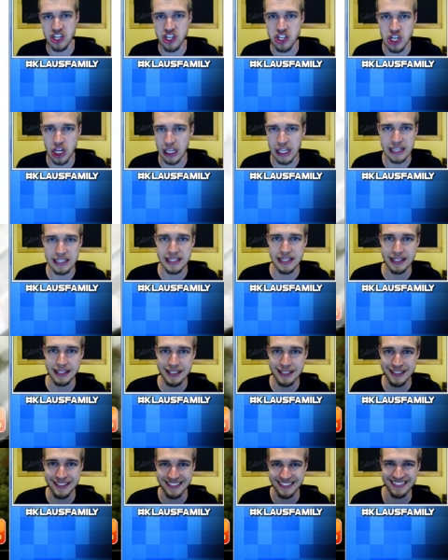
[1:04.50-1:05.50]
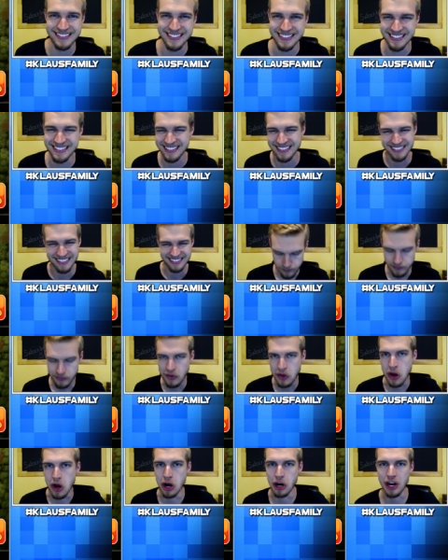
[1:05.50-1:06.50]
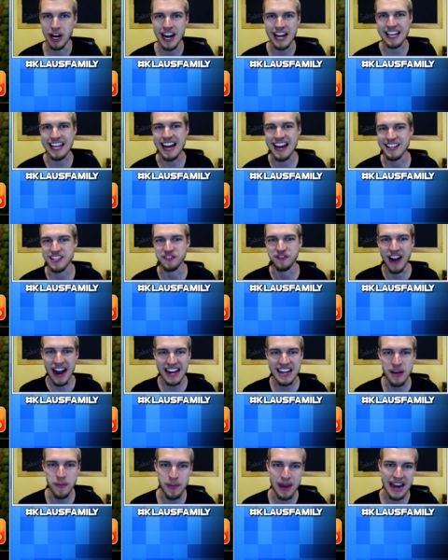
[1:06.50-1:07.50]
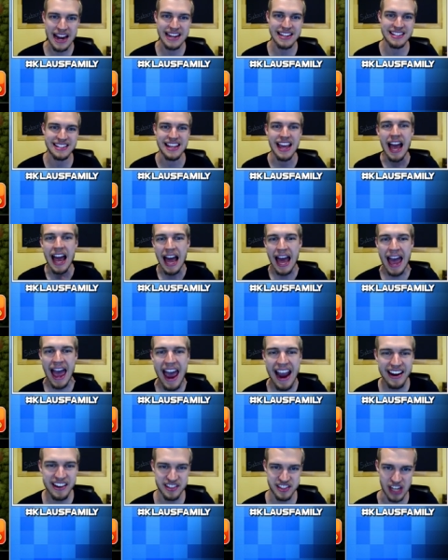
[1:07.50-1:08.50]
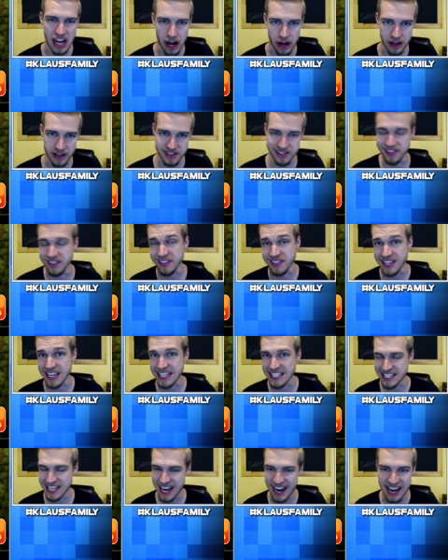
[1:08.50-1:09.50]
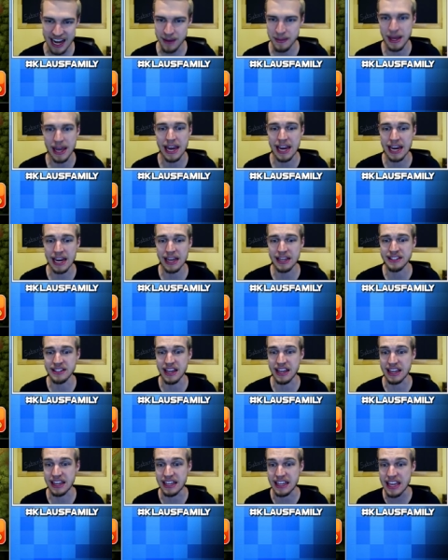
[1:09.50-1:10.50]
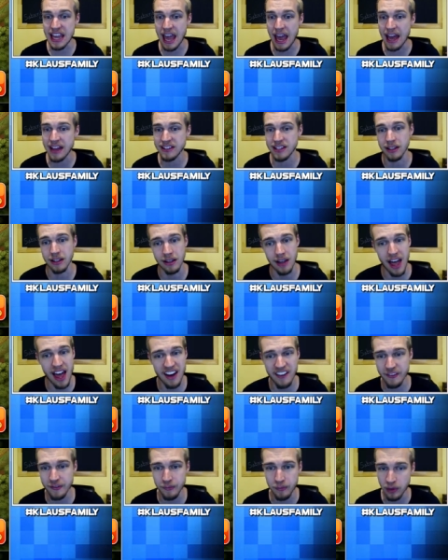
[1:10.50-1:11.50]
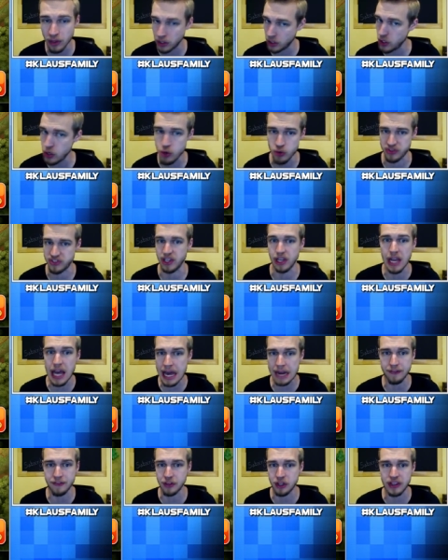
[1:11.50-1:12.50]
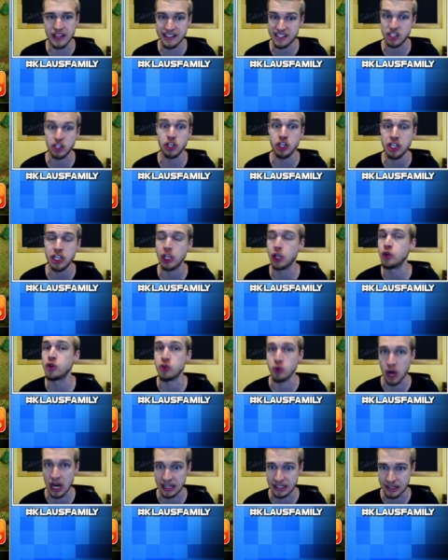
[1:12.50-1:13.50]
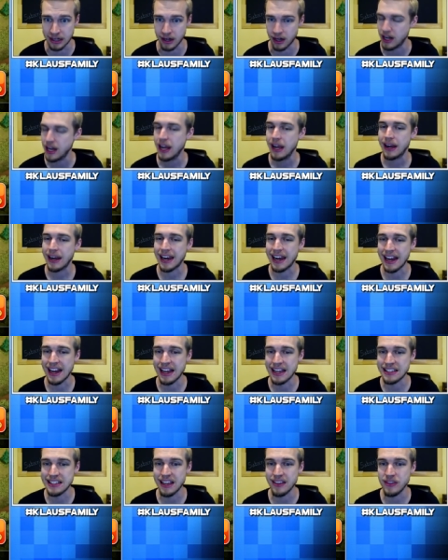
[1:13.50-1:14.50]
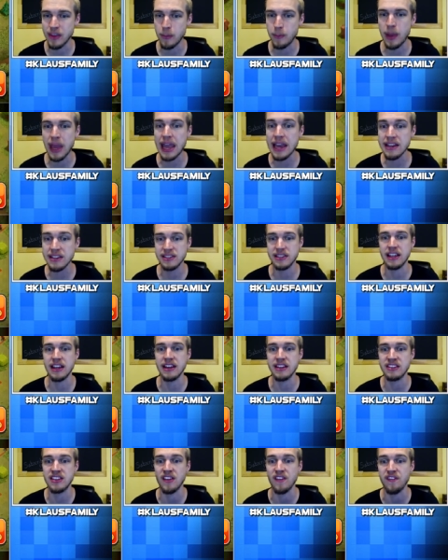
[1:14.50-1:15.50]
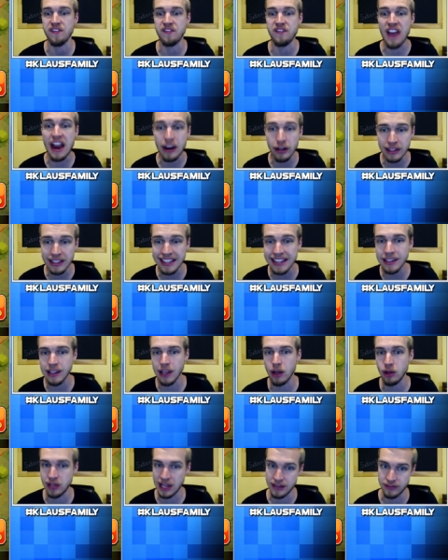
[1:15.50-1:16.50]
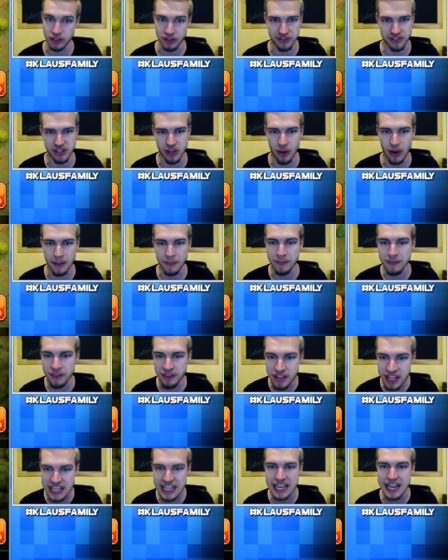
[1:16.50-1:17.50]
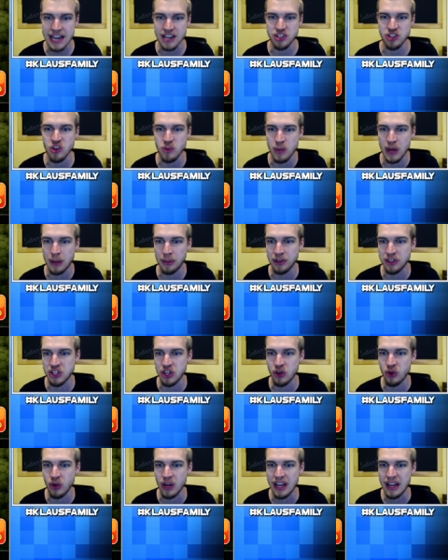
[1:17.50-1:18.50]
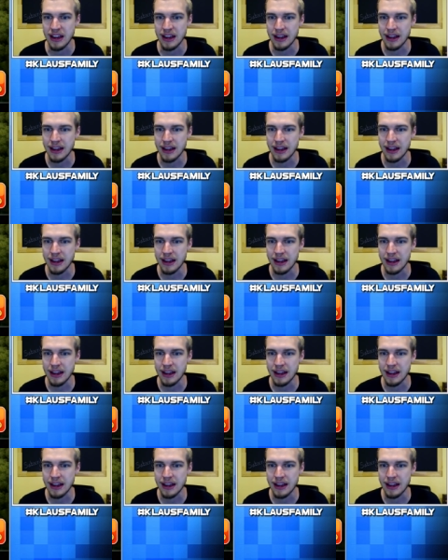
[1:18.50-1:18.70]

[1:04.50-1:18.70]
and chill it. All right, guys, find a base. Actaris is his name, and he has a lot of loot. A lot of loot. That's good loot right there. And the base is fairly low leveled, so I'm thinking I should be able to do